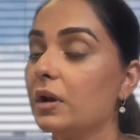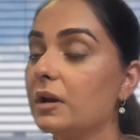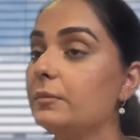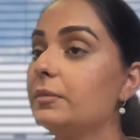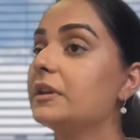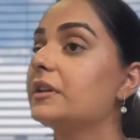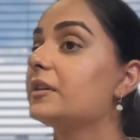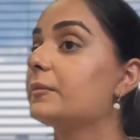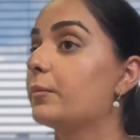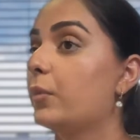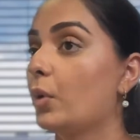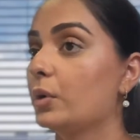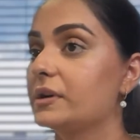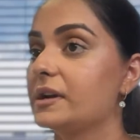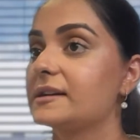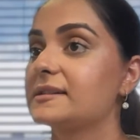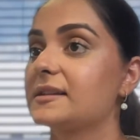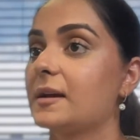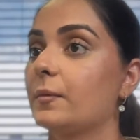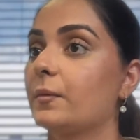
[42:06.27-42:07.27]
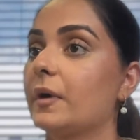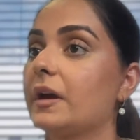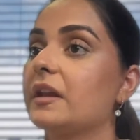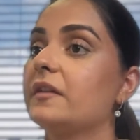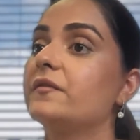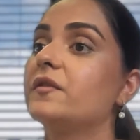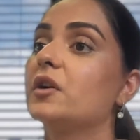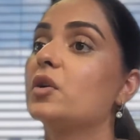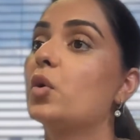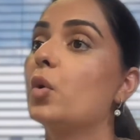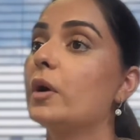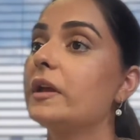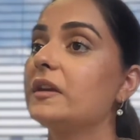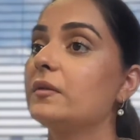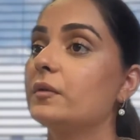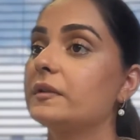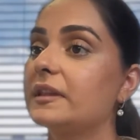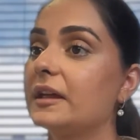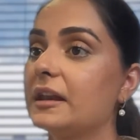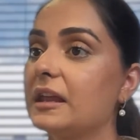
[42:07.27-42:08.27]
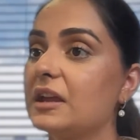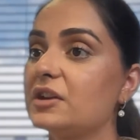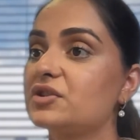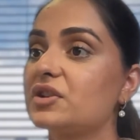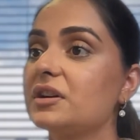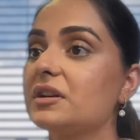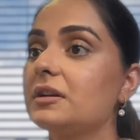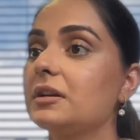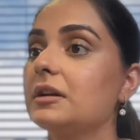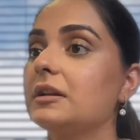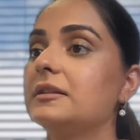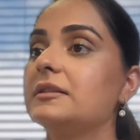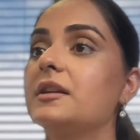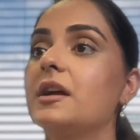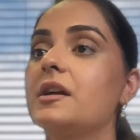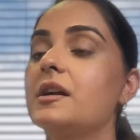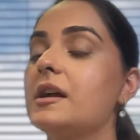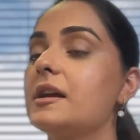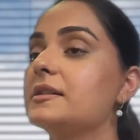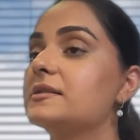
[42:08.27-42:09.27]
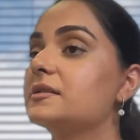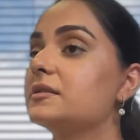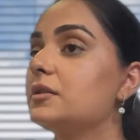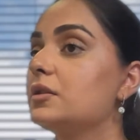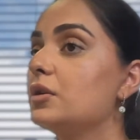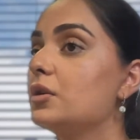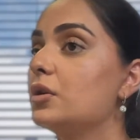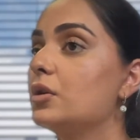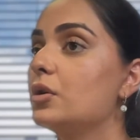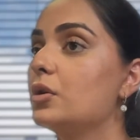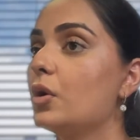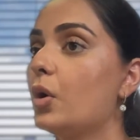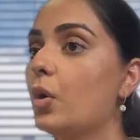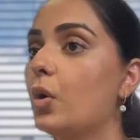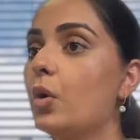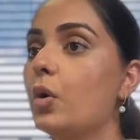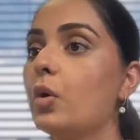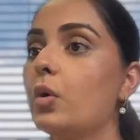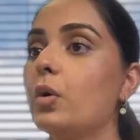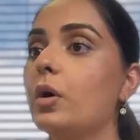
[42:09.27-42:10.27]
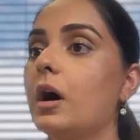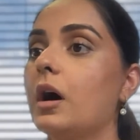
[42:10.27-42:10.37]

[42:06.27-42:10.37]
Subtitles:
be reported somewhere. If you're going with an agent, there's no